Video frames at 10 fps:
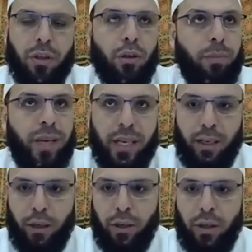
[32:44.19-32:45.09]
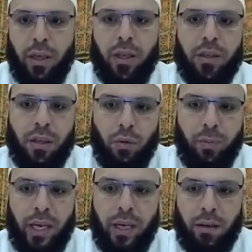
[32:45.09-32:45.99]
You make good things and you
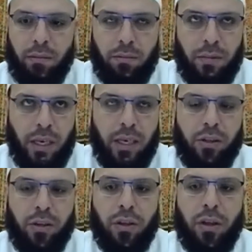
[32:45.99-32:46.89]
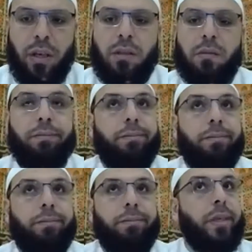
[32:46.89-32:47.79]
make not as good things.
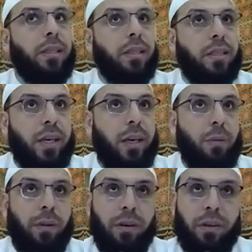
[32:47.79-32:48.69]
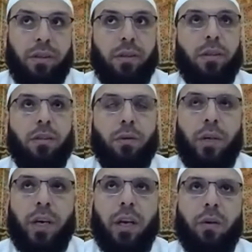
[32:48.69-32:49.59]
He doesn't say whether it's
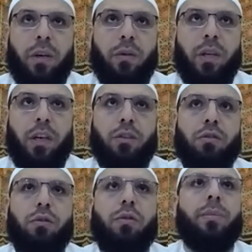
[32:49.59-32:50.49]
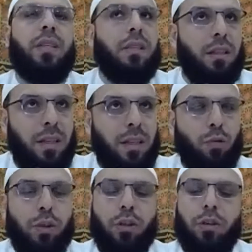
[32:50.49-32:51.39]
okay or not okay to do it, but he said that's
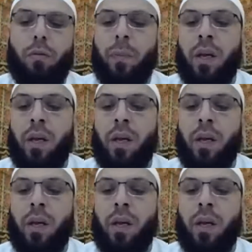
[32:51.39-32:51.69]
what you do.